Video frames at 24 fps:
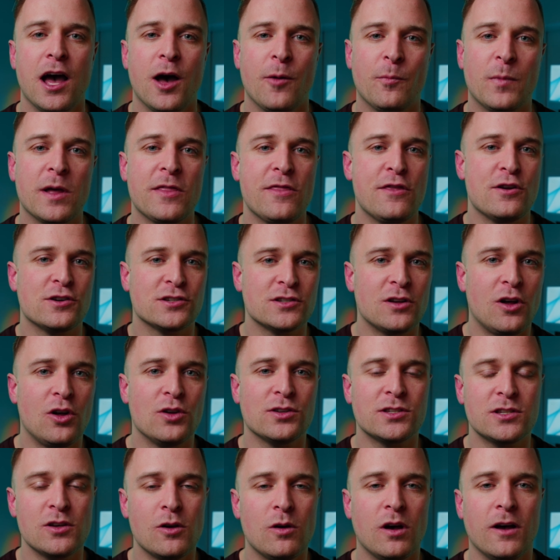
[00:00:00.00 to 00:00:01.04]
but there's
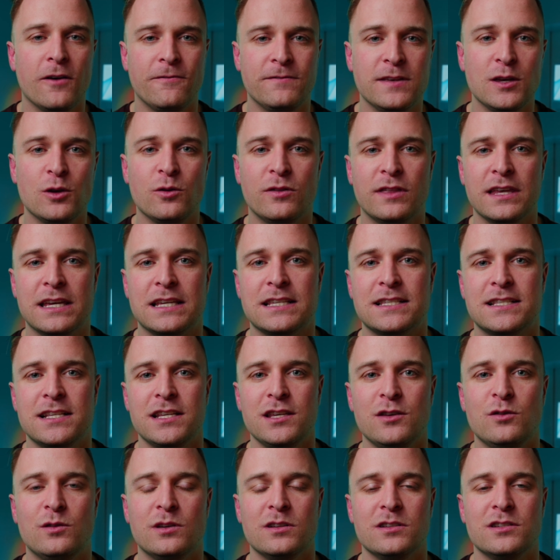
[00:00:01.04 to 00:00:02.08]
also a few things that
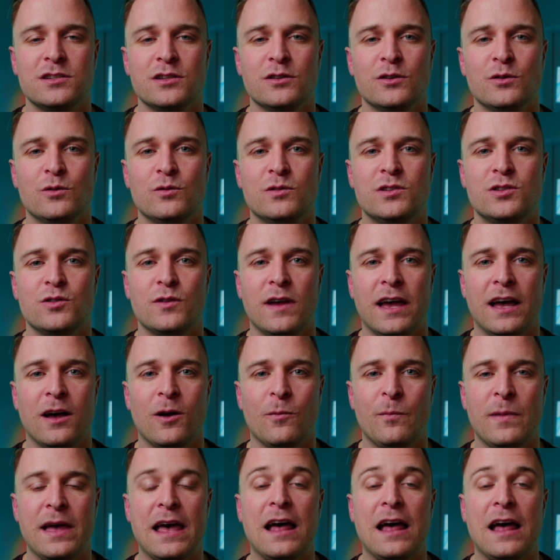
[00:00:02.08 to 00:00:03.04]
you can do to help